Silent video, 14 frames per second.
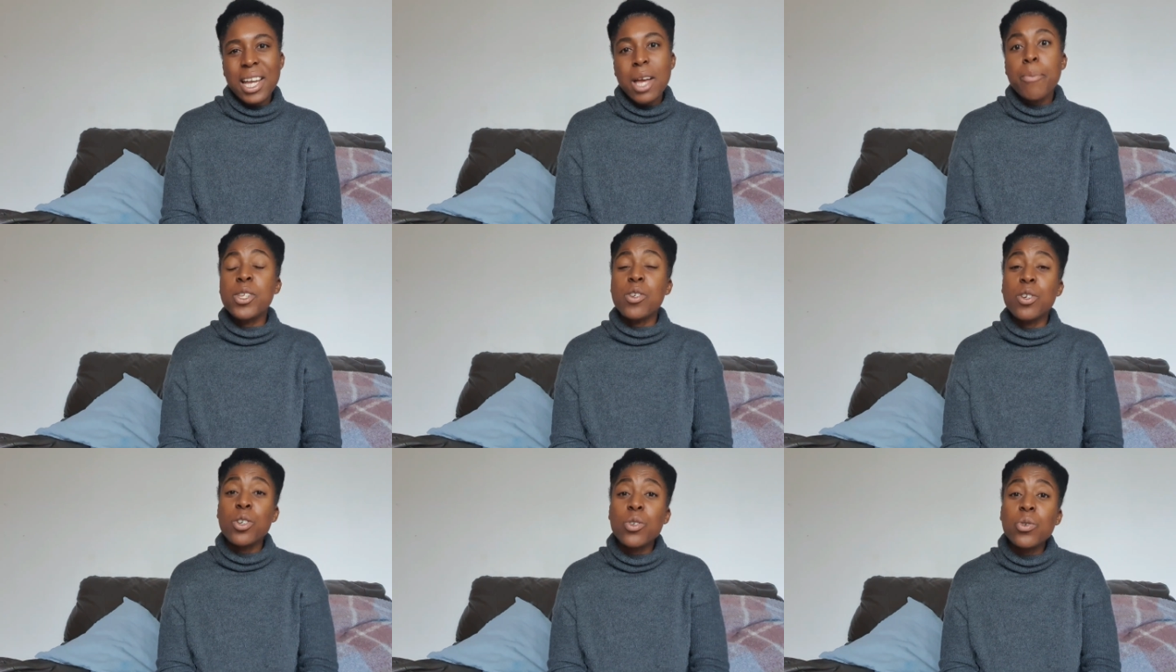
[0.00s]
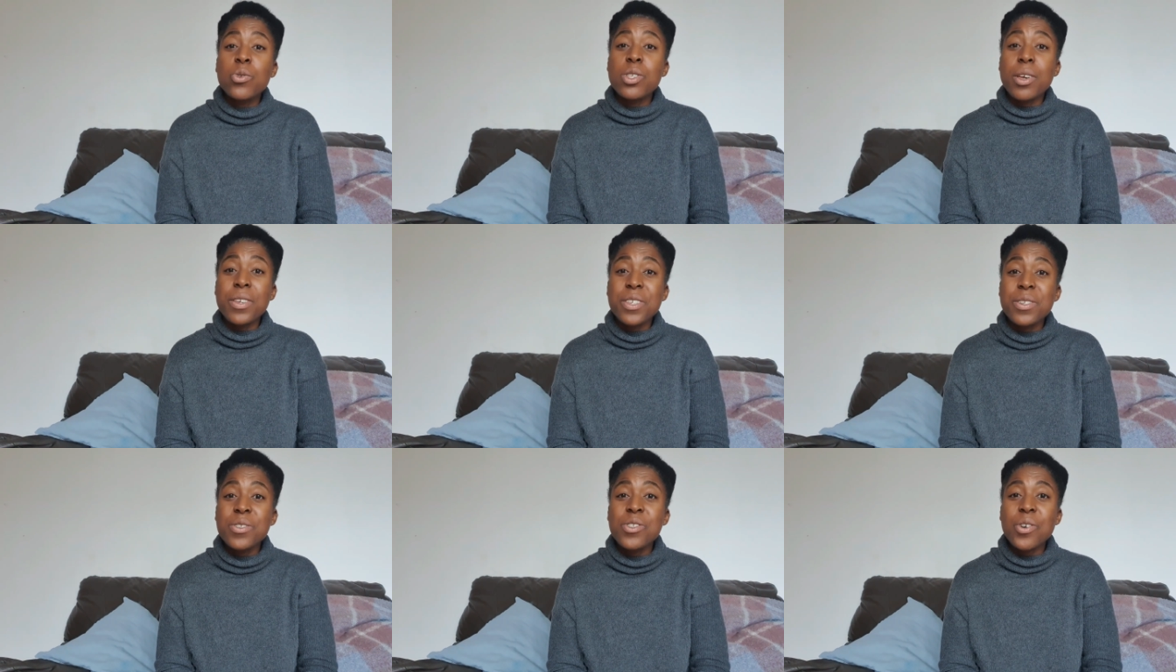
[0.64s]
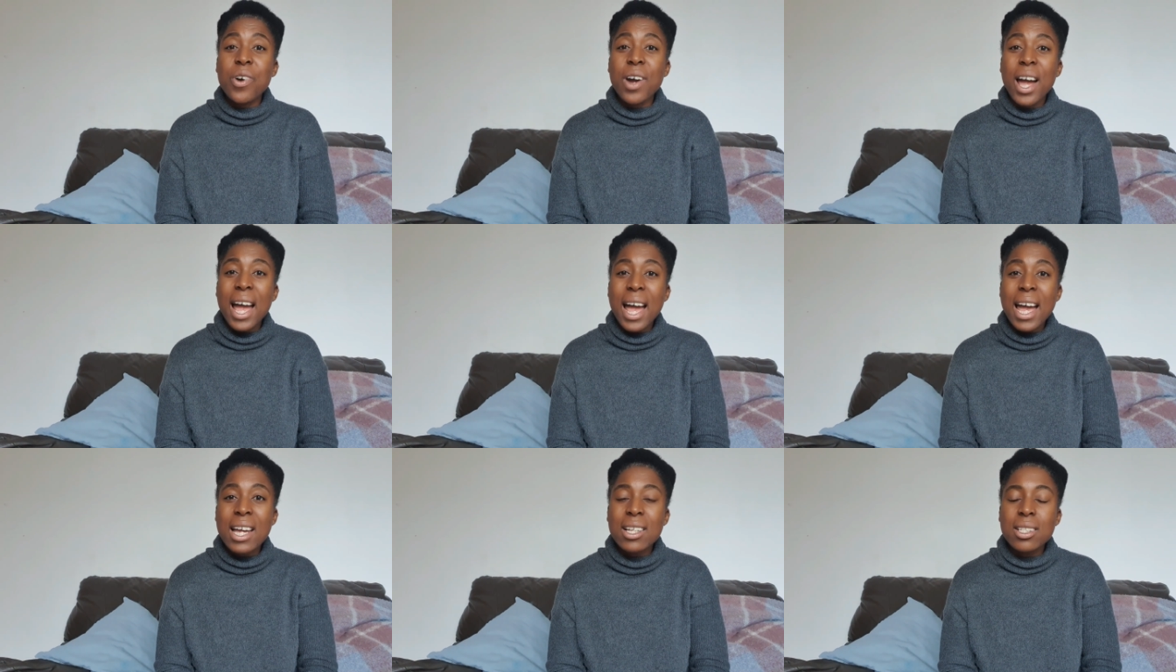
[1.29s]
But you could also use your
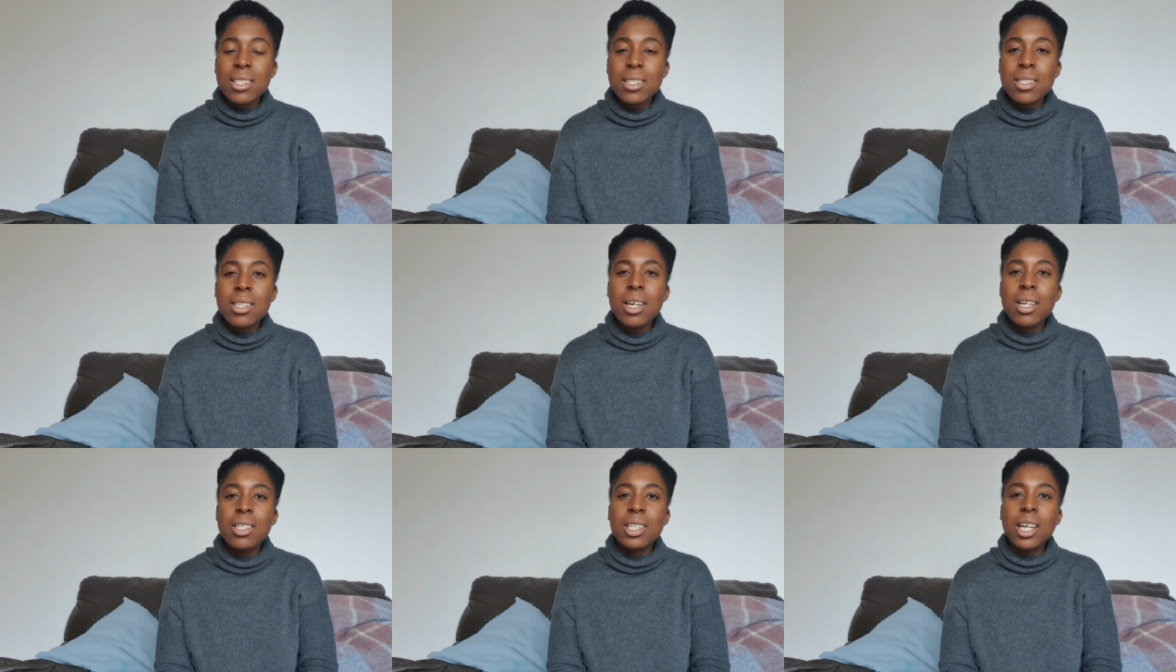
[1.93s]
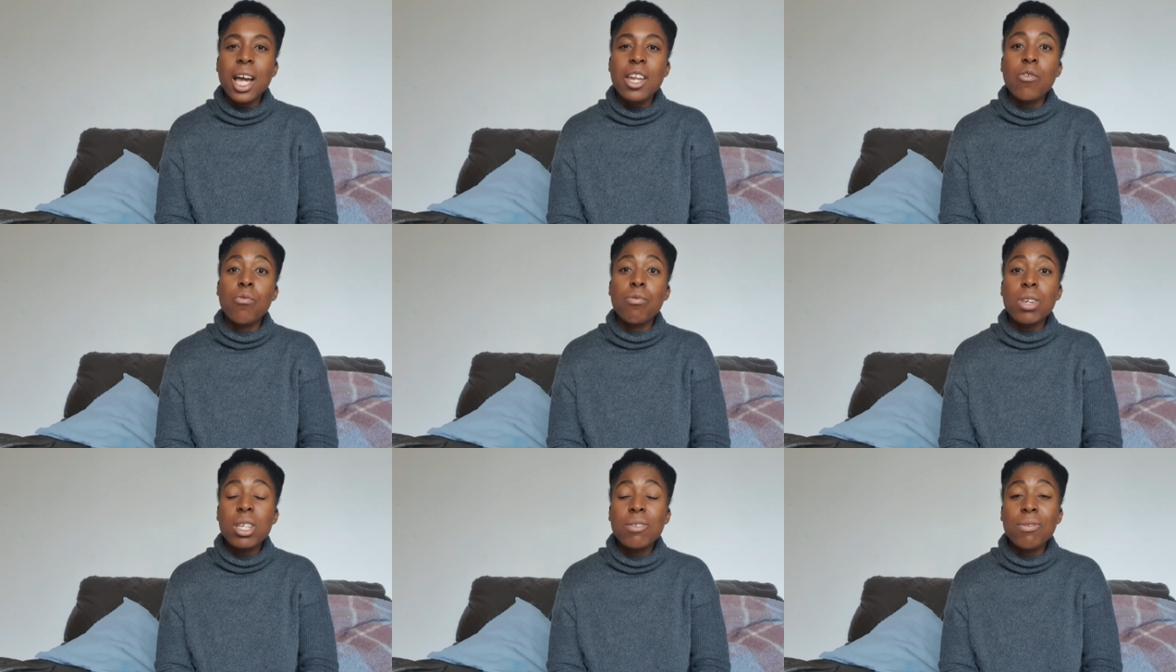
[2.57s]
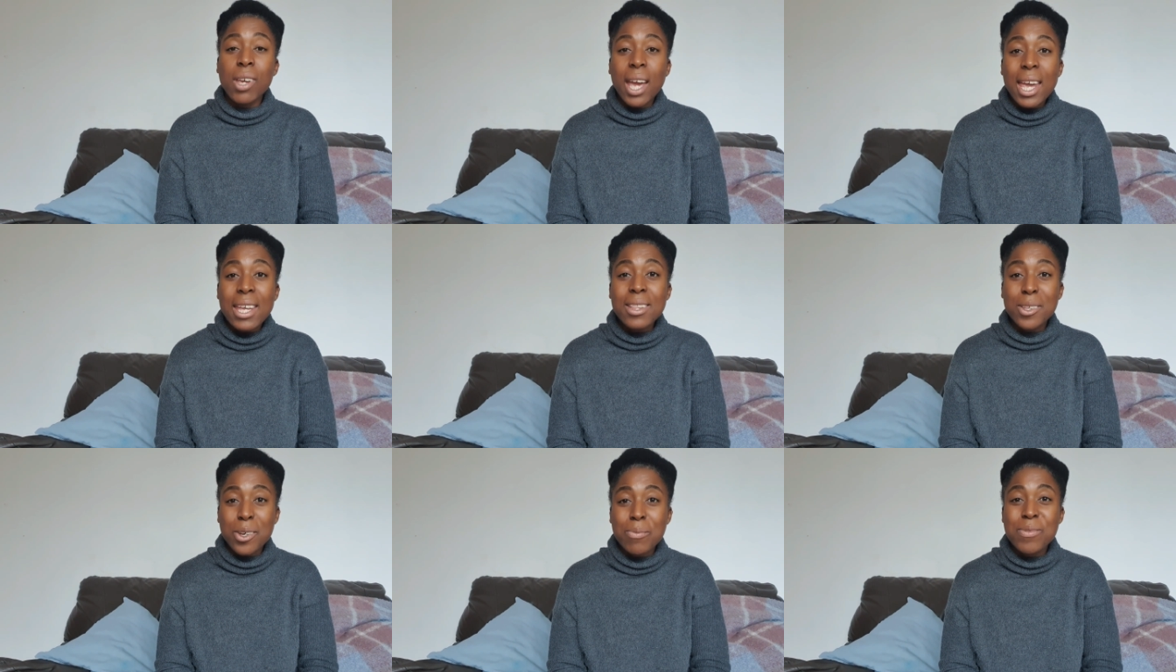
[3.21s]
hands to kind of
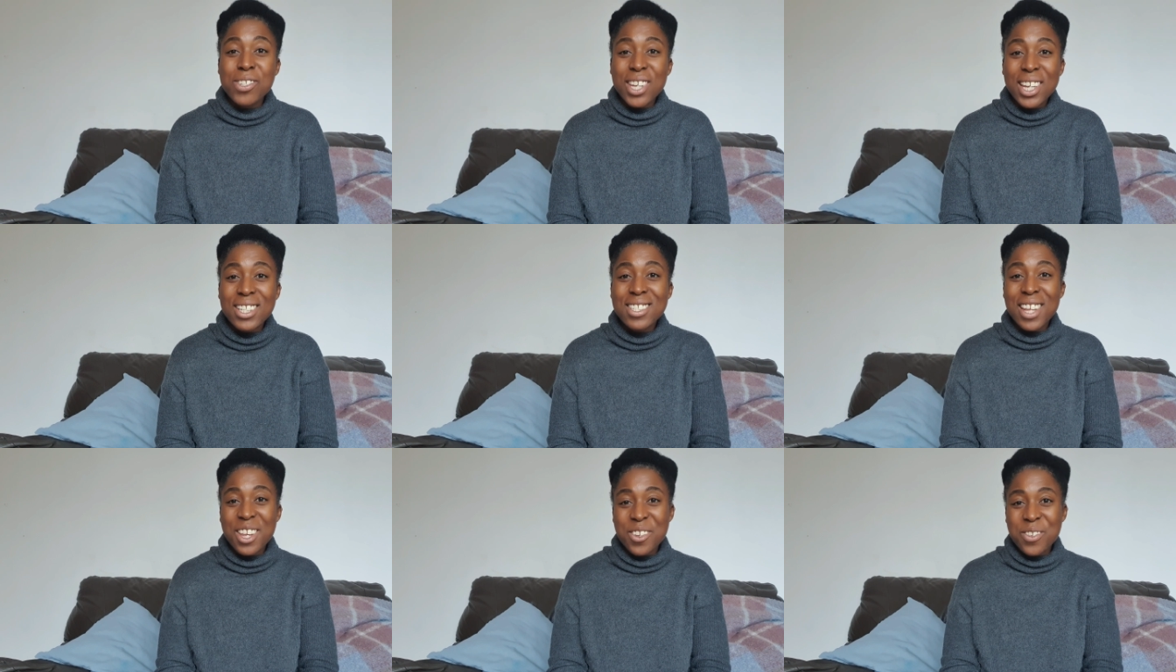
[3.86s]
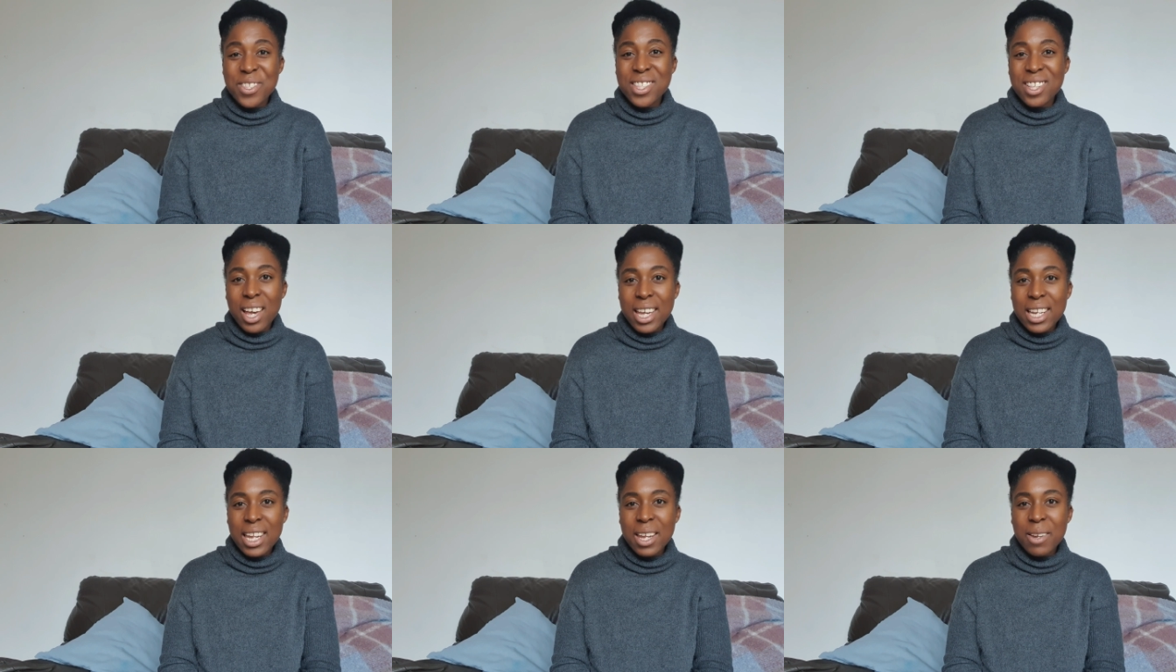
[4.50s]
recreate the object that you're signing.